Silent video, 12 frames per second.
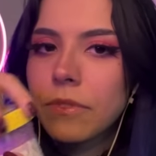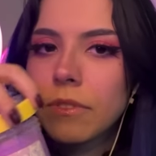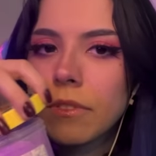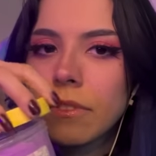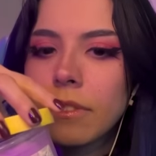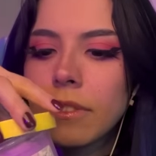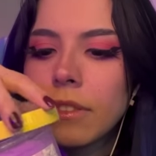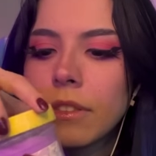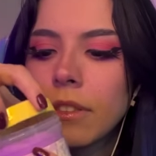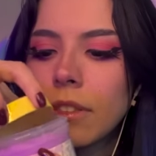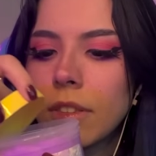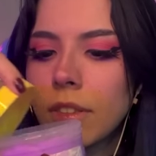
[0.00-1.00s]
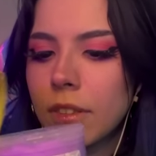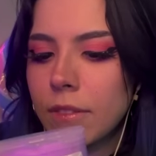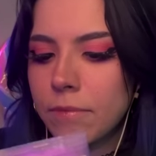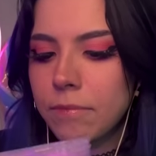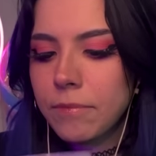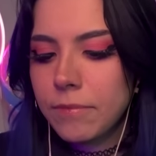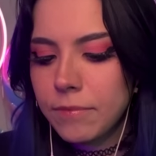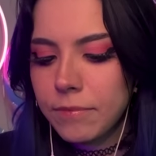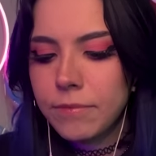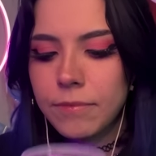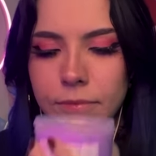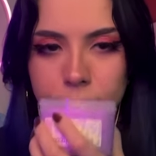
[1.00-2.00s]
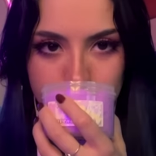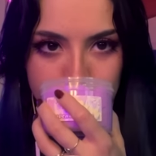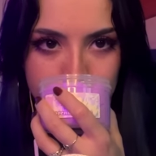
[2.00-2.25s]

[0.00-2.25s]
(silence)